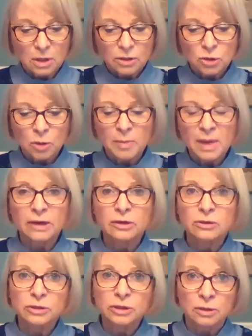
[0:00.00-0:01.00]
no
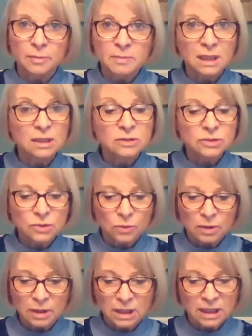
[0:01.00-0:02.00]
matter your means
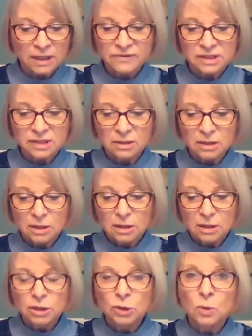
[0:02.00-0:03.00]
or gifts,
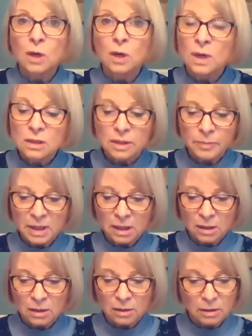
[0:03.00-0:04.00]
you are welcome
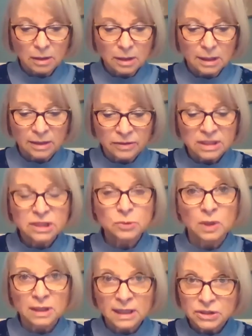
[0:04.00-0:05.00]
here in this
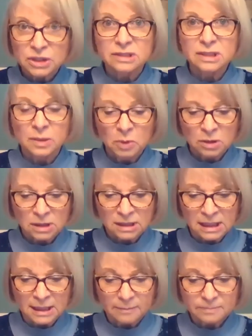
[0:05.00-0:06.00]
religious community.